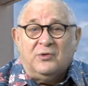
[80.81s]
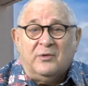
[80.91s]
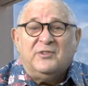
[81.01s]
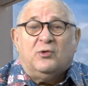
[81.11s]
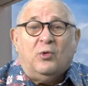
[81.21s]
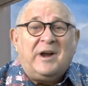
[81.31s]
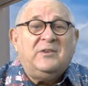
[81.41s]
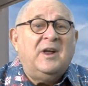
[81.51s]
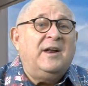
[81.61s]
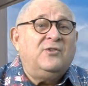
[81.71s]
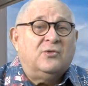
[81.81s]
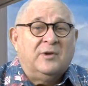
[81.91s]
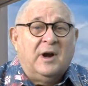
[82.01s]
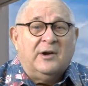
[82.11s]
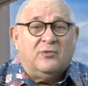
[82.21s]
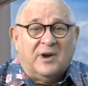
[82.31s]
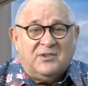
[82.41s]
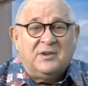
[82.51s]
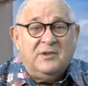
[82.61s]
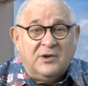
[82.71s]
There is great danger in not
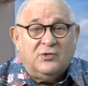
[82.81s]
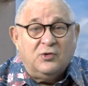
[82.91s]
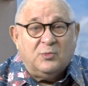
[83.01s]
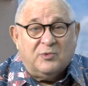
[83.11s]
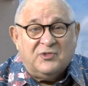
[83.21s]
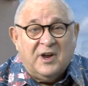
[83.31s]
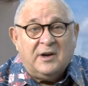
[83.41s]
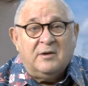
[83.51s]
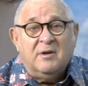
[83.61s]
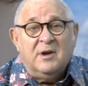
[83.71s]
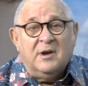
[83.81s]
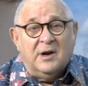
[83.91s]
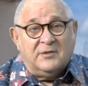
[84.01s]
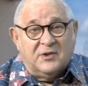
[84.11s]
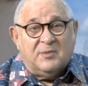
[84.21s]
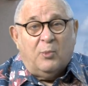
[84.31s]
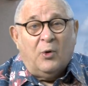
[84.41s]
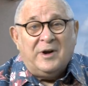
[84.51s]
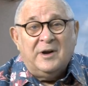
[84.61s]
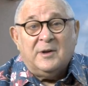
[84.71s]
addressing the issues presented at this
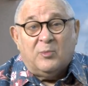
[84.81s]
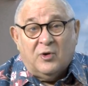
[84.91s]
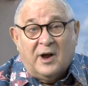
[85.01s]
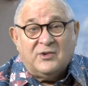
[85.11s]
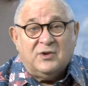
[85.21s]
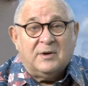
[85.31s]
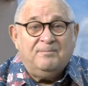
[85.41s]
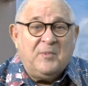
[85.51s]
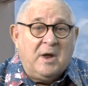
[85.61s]
point in the project.